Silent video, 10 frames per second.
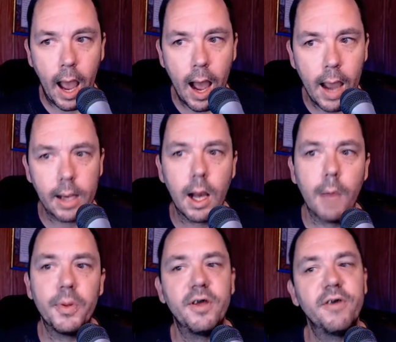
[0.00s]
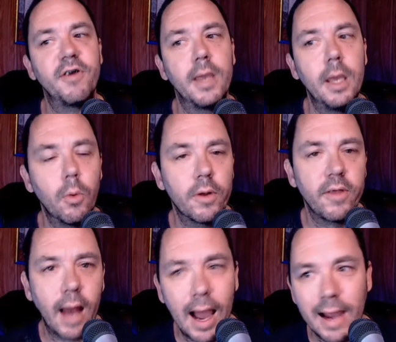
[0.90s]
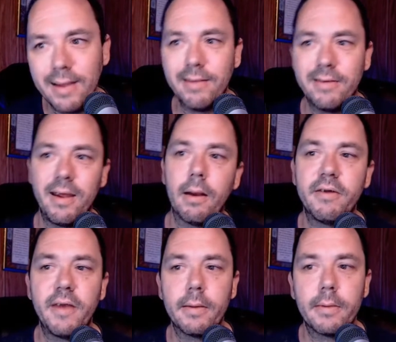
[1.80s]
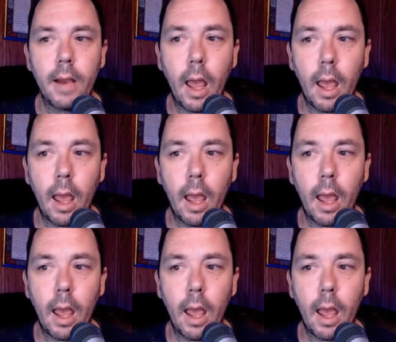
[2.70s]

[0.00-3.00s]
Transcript: high competition keyword that I didn't stand a chance at